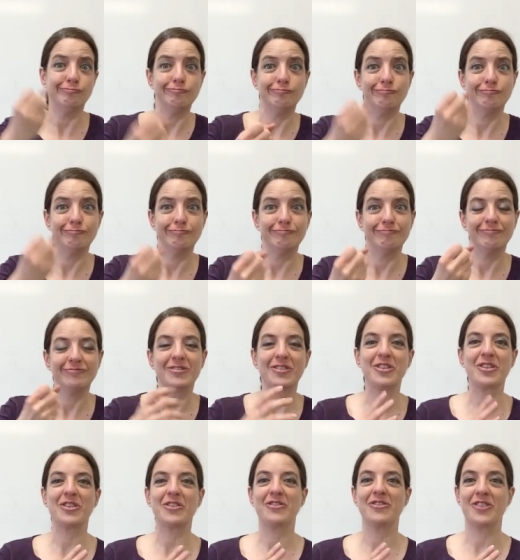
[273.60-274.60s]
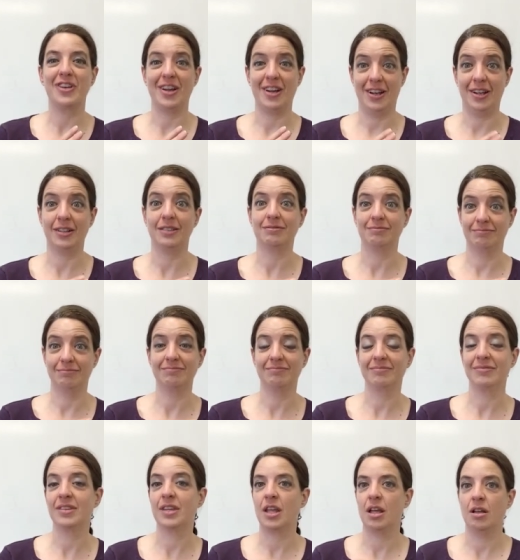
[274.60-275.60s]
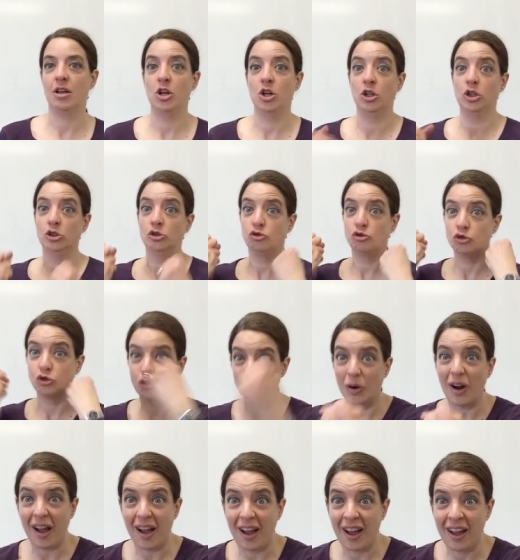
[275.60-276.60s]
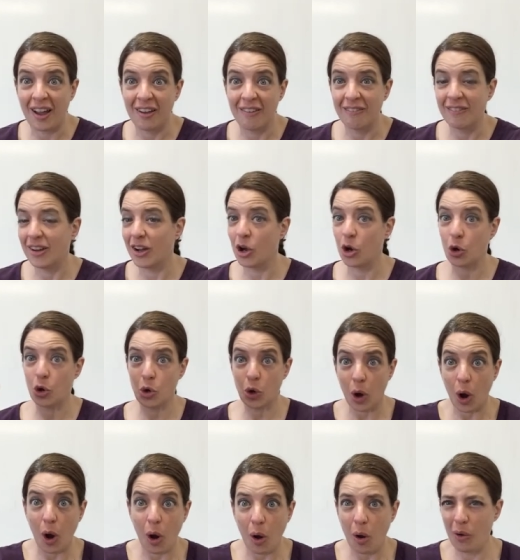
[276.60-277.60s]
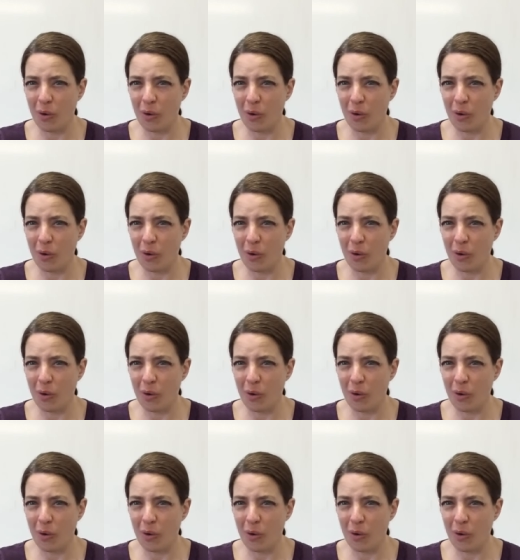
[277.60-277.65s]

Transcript: so he can get in the car and turn the wheel that's fine but is he going to like move down